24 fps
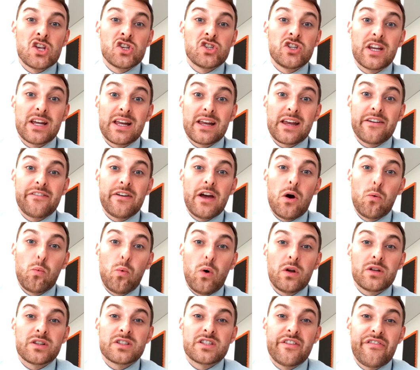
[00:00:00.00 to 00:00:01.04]
You can give it a
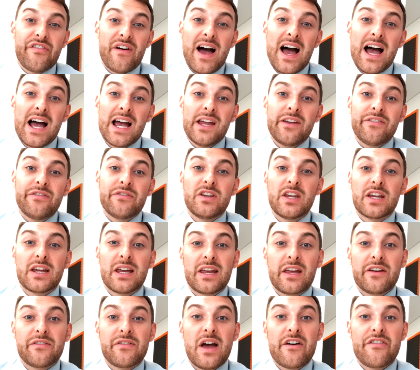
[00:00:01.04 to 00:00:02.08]
1 to 5, you can
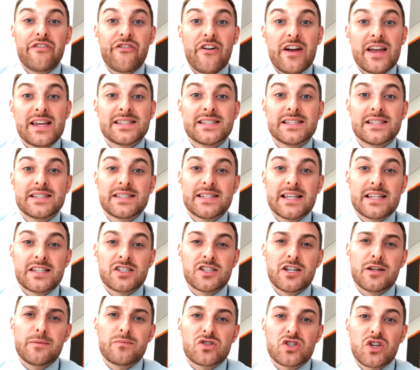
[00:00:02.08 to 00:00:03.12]
give it a faces
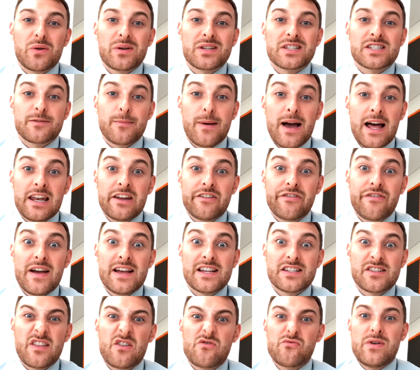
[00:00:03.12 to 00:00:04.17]
system, so a smiley
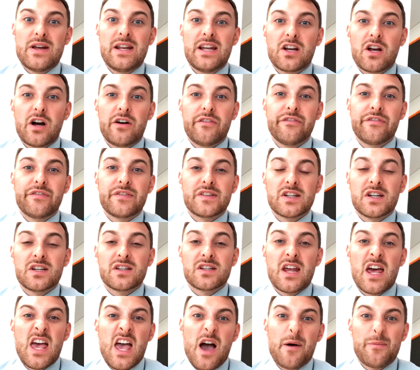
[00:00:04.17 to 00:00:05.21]
face if they're really
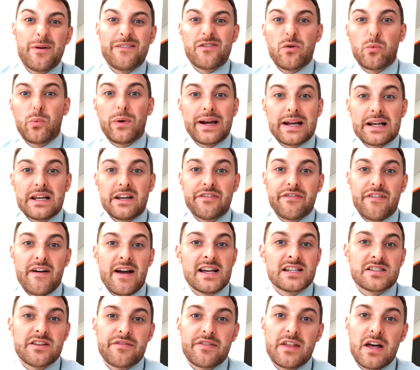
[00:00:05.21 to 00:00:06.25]
confident, a bit of a wiggly
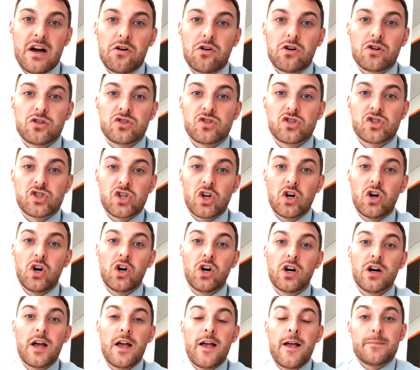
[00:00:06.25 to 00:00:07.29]
face if they're
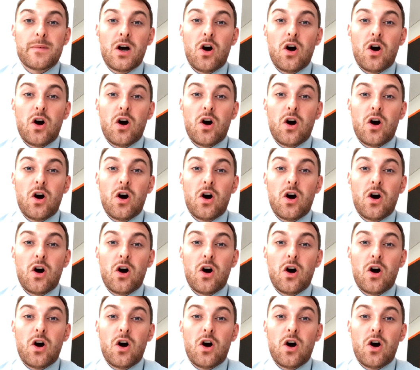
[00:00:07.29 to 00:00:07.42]
unsure,